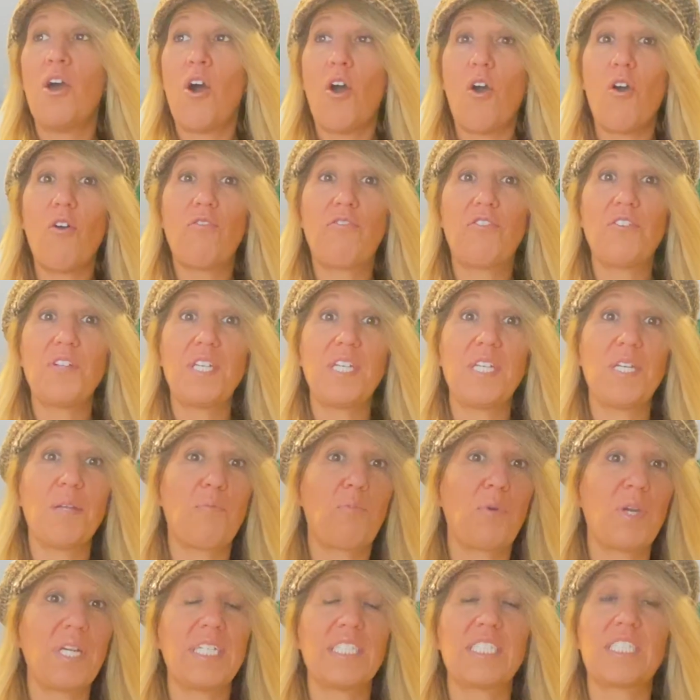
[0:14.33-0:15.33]
hopefully to
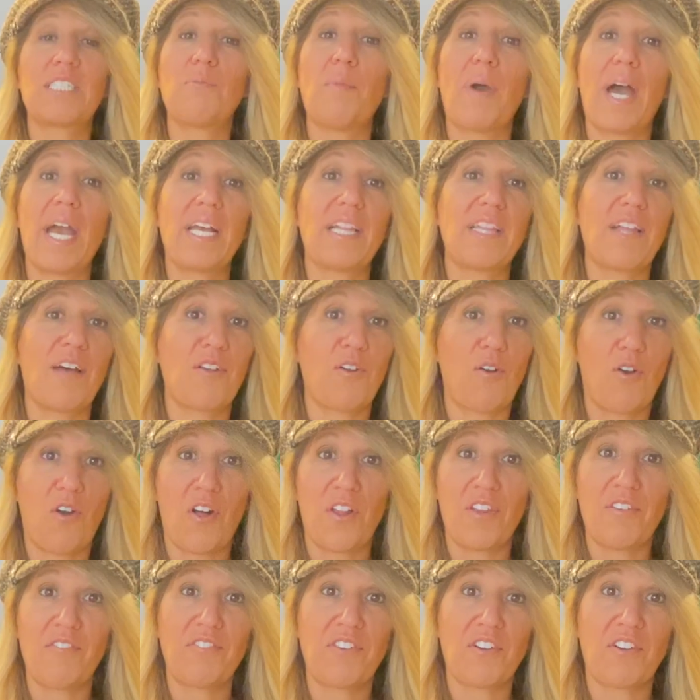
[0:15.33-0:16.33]
bring a smile on
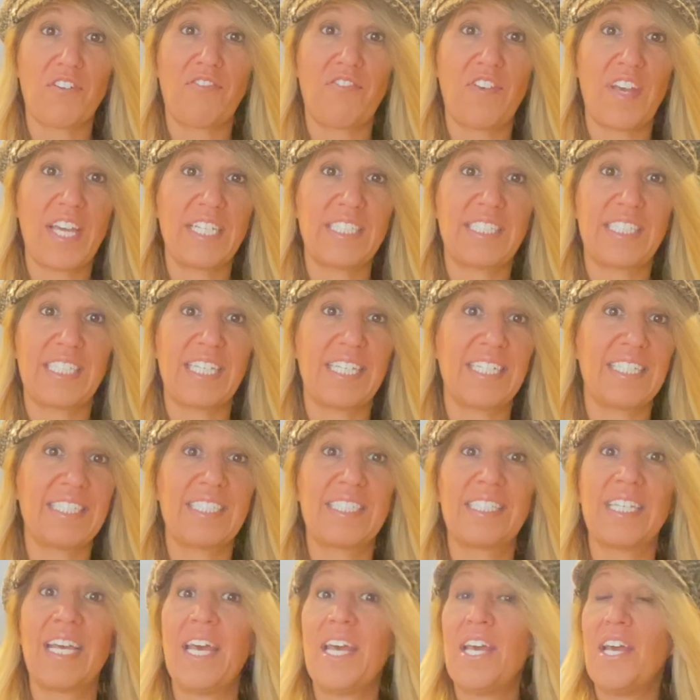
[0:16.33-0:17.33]
all of your
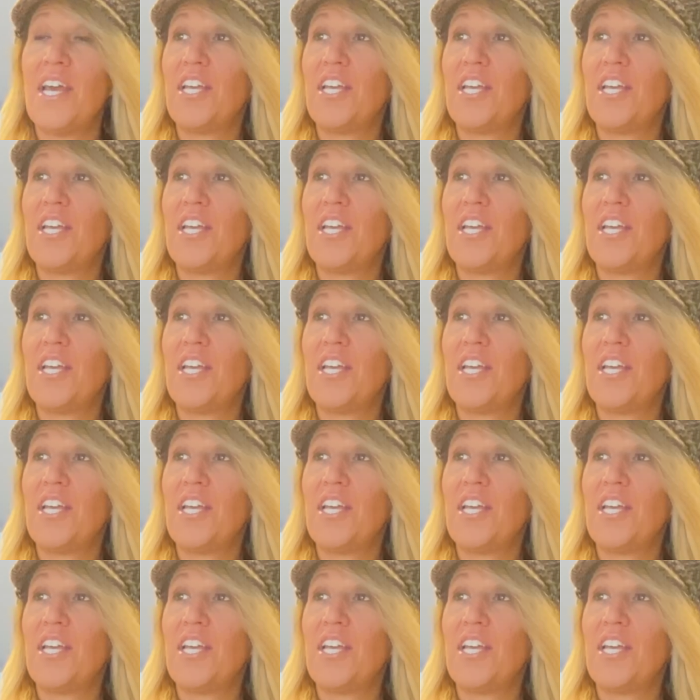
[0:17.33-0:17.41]
faces.